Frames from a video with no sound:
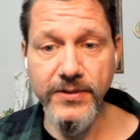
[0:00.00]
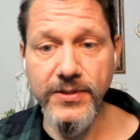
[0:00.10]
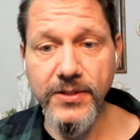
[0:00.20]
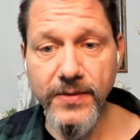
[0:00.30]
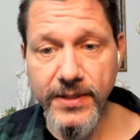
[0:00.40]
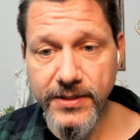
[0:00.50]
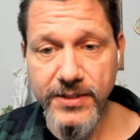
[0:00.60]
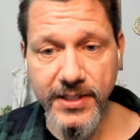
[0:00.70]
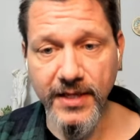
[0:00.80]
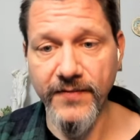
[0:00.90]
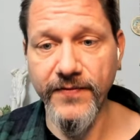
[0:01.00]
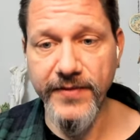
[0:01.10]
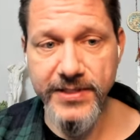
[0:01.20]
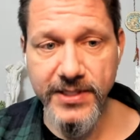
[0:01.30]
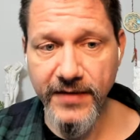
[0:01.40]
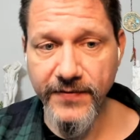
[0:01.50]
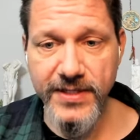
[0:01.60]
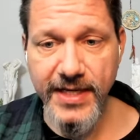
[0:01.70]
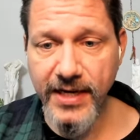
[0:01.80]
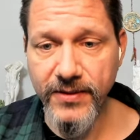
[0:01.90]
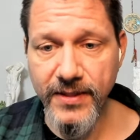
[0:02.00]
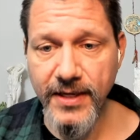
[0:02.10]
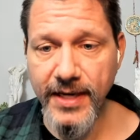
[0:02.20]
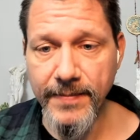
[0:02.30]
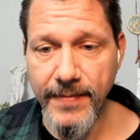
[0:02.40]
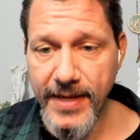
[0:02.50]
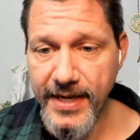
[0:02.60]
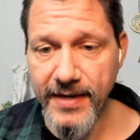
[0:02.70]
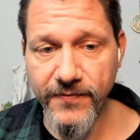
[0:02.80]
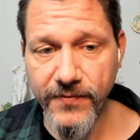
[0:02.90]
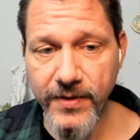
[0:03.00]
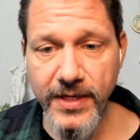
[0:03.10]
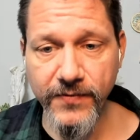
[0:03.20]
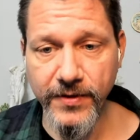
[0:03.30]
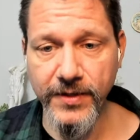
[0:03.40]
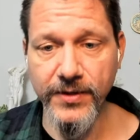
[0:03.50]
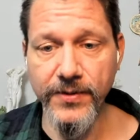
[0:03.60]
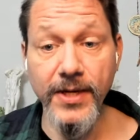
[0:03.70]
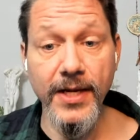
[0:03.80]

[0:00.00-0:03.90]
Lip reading: Do it yourself. This stuff is out there. I've made it free for you.